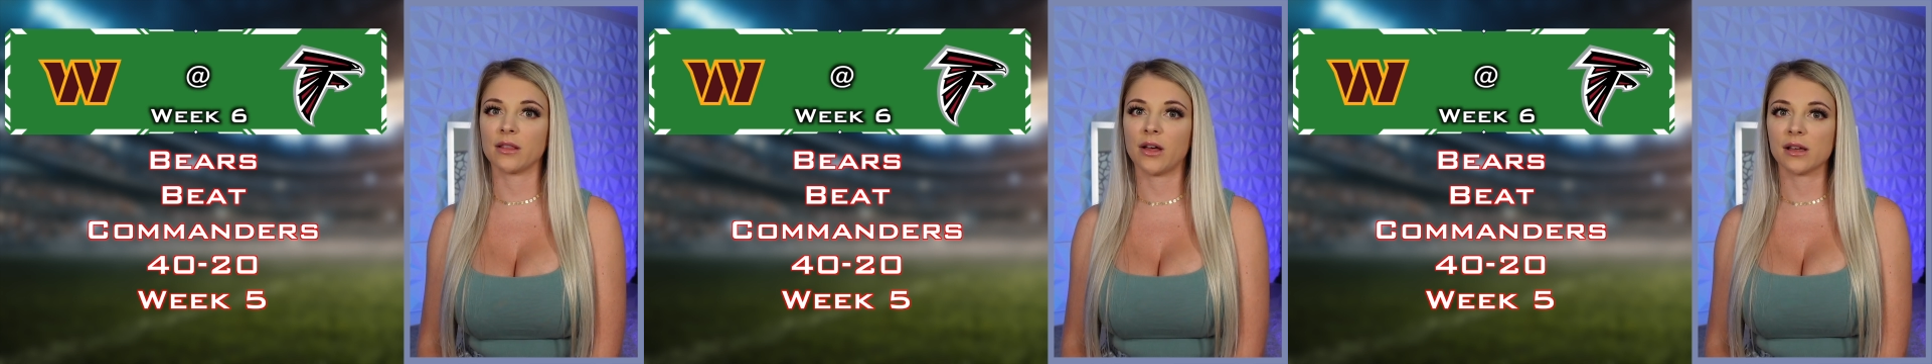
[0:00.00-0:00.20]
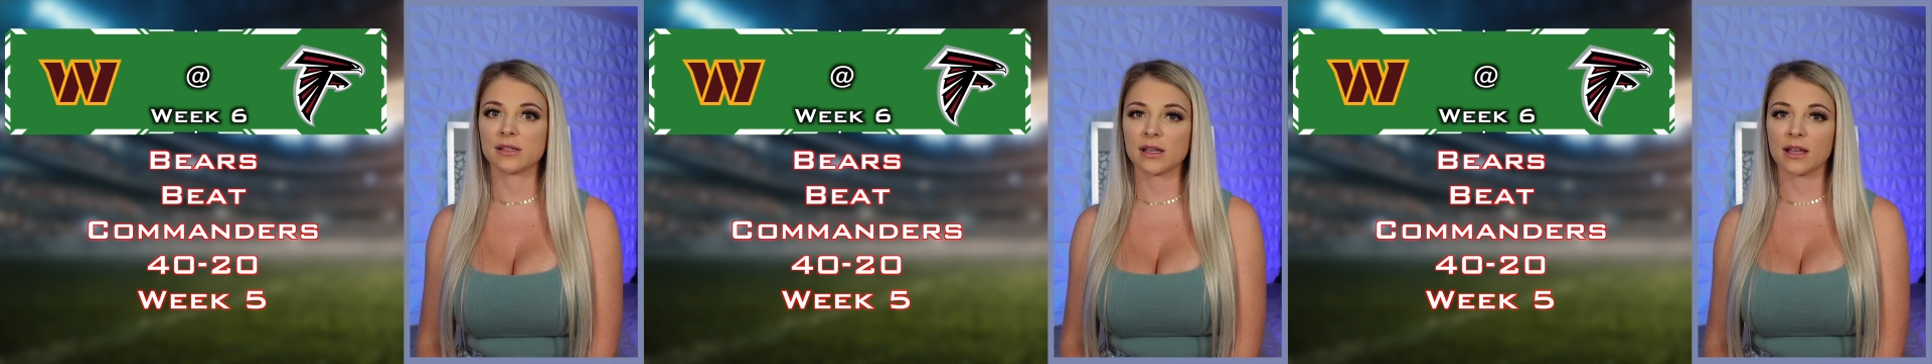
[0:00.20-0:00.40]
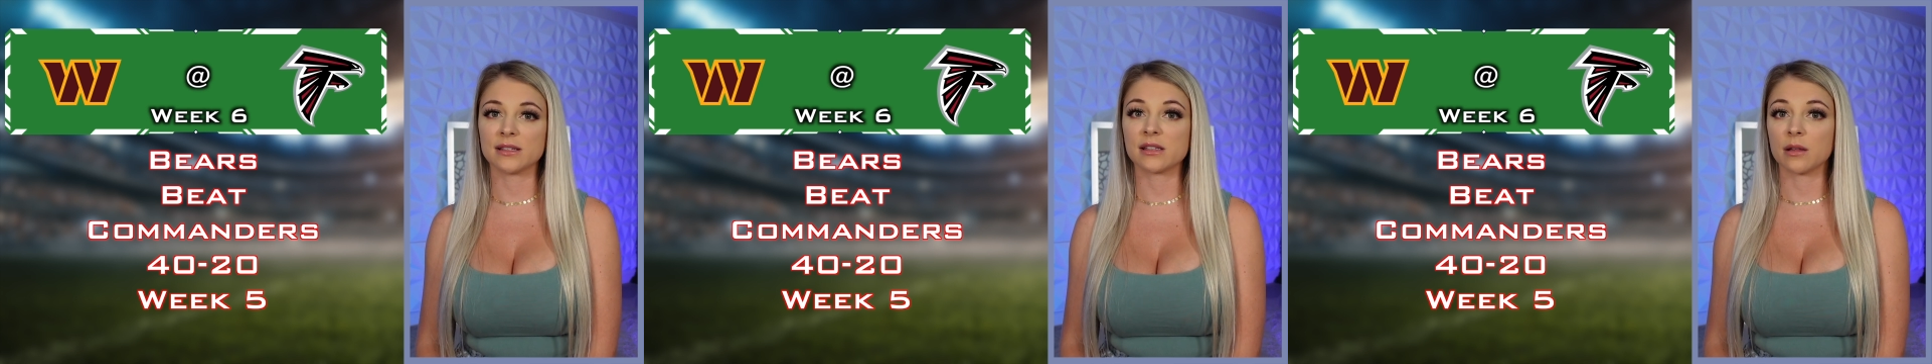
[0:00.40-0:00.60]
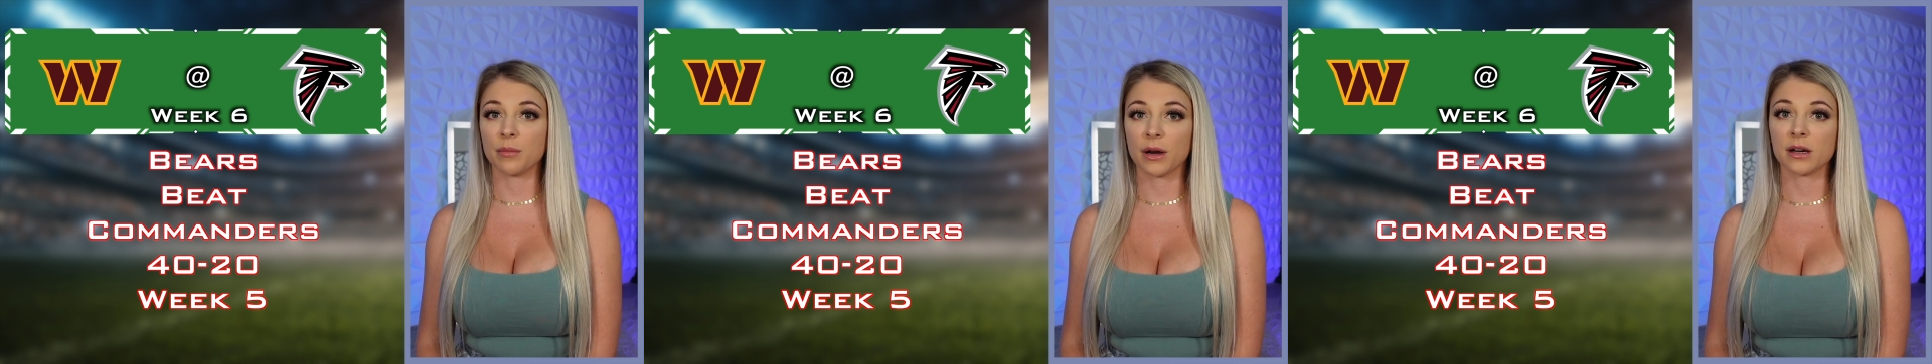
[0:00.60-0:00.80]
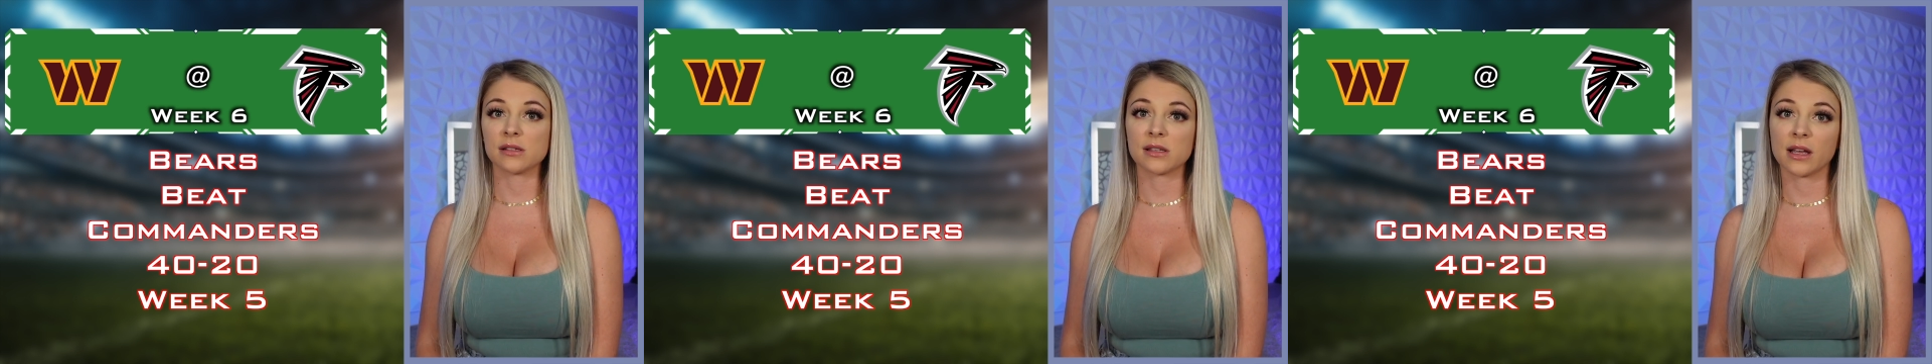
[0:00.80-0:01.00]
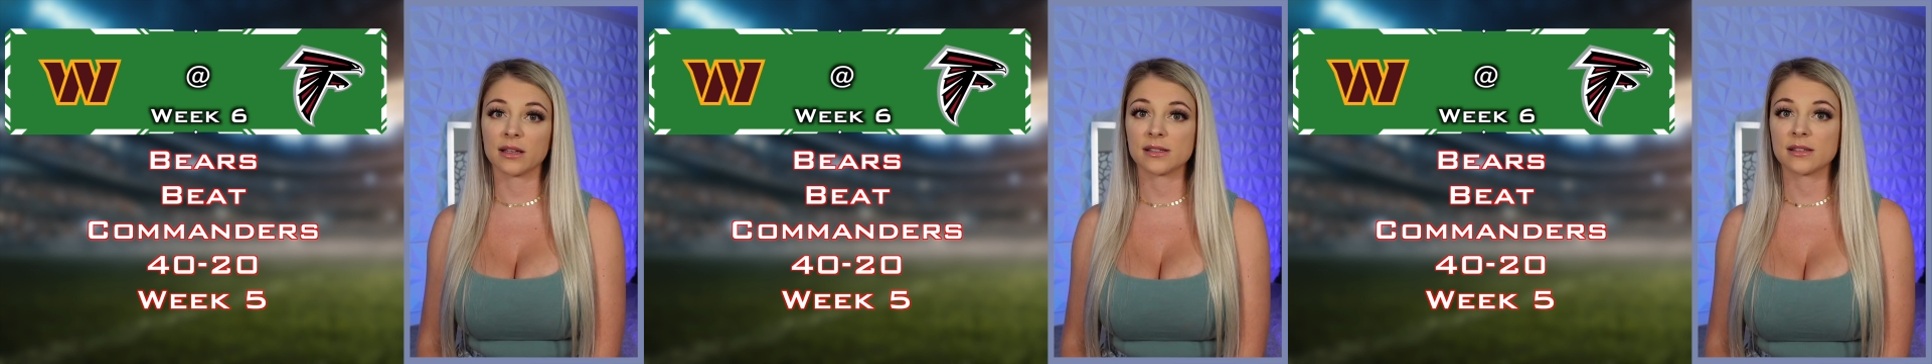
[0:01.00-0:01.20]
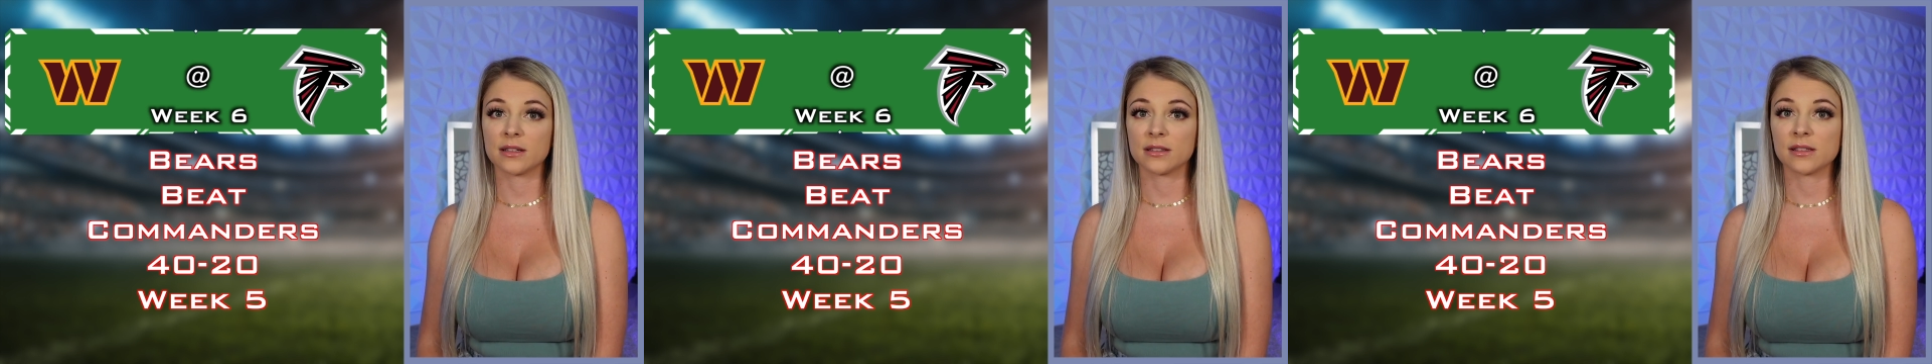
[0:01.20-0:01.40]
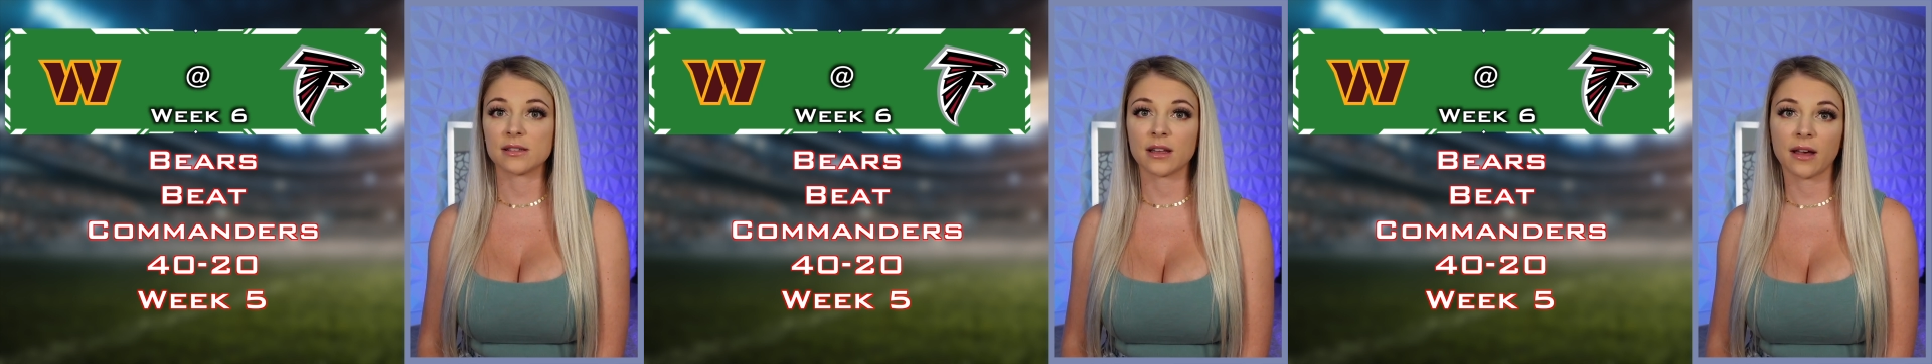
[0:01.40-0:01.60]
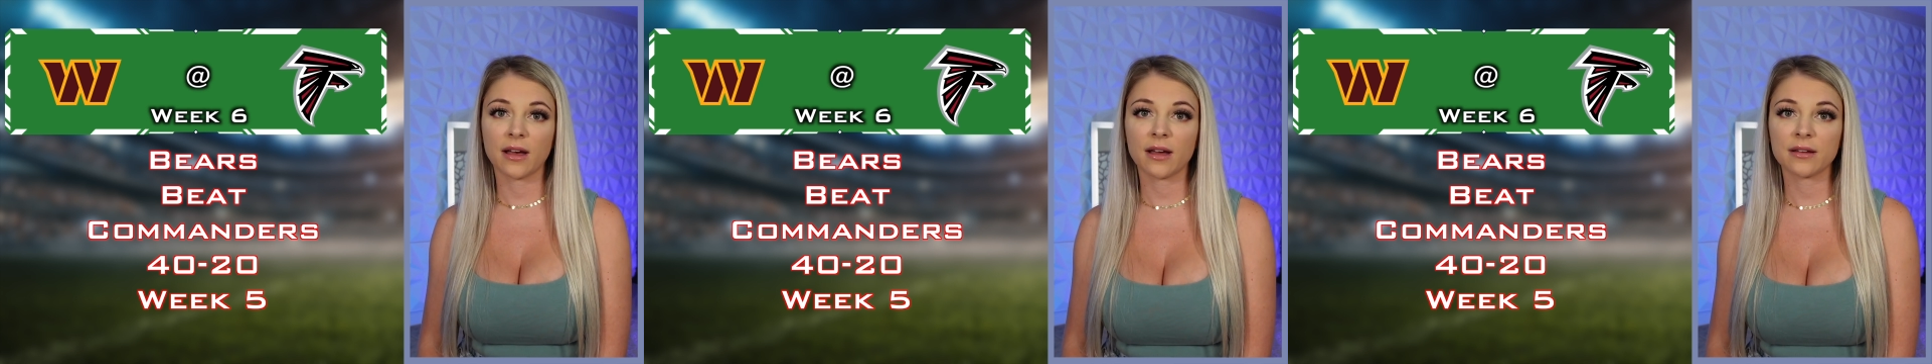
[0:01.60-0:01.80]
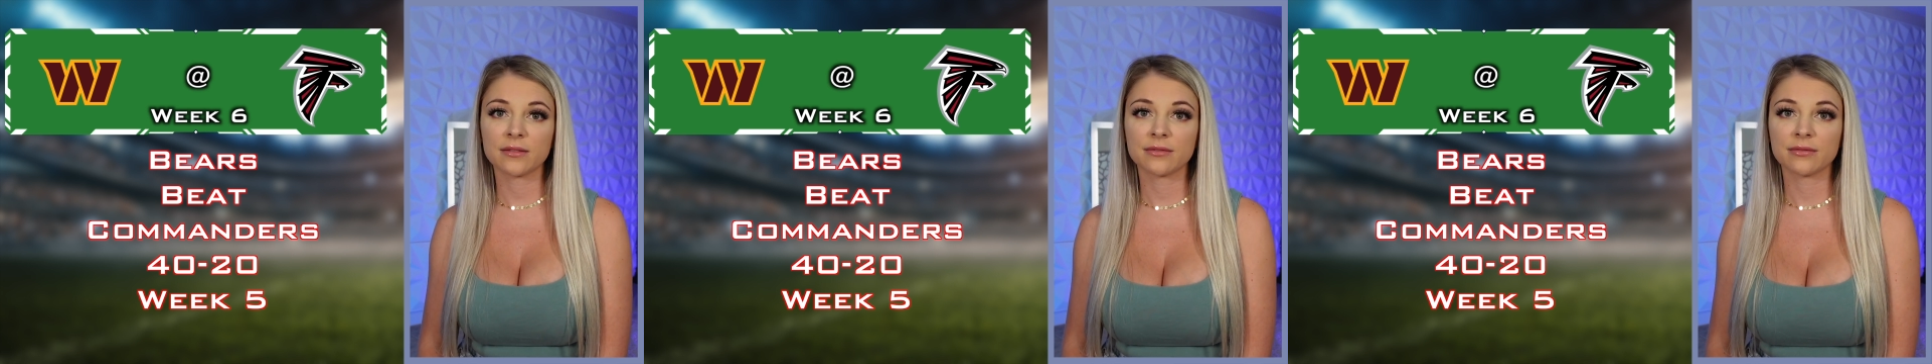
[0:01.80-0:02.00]
loss against the Bears last
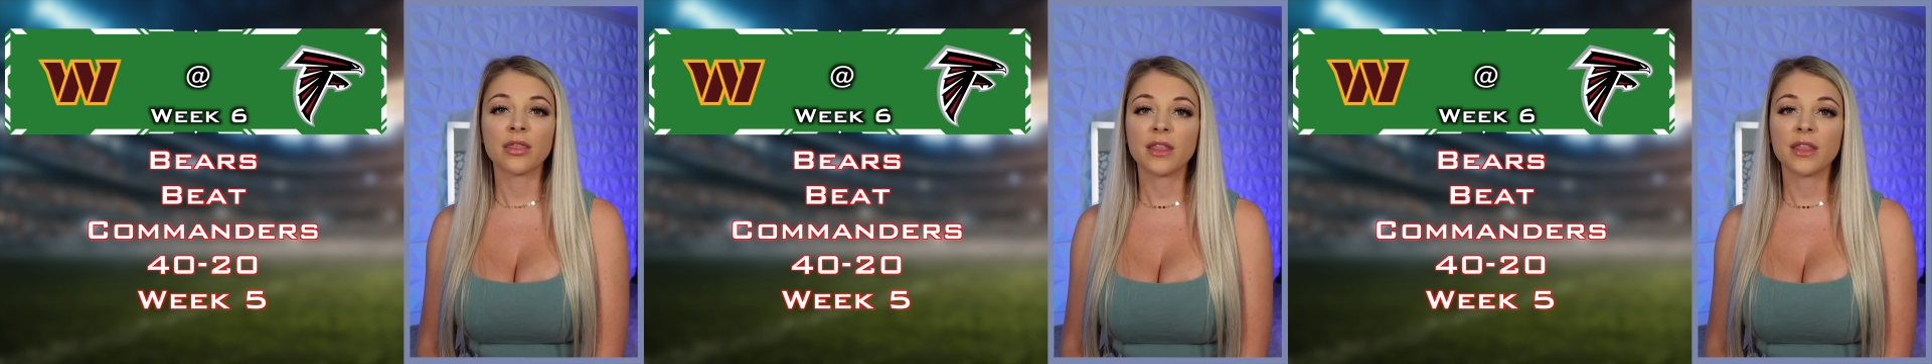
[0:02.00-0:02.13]
Thursday.